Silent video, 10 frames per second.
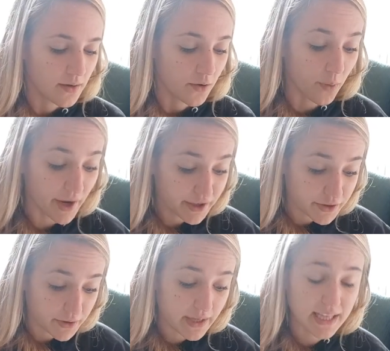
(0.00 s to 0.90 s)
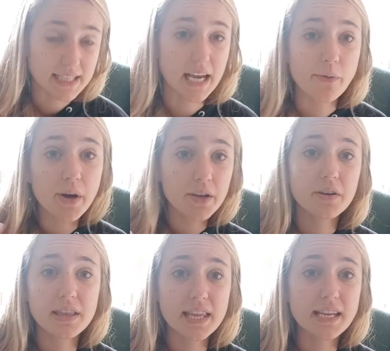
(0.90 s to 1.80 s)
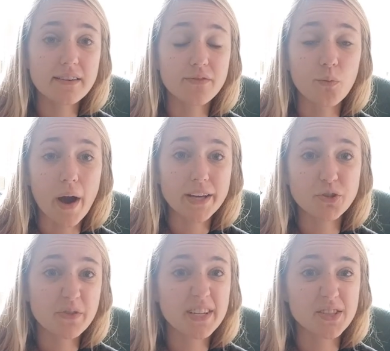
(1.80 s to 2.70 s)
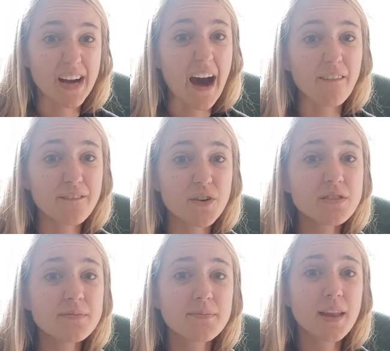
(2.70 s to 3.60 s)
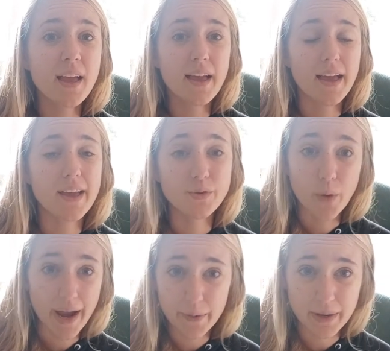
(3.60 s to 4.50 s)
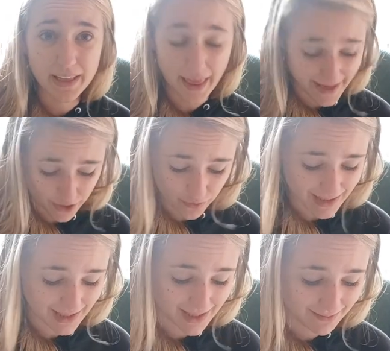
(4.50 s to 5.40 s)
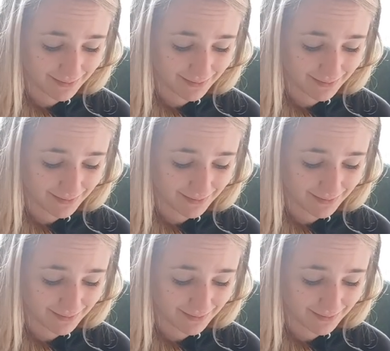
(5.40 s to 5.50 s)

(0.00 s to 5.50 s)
While you're doing this, I want you to think of why trees are helpful and why we like trees.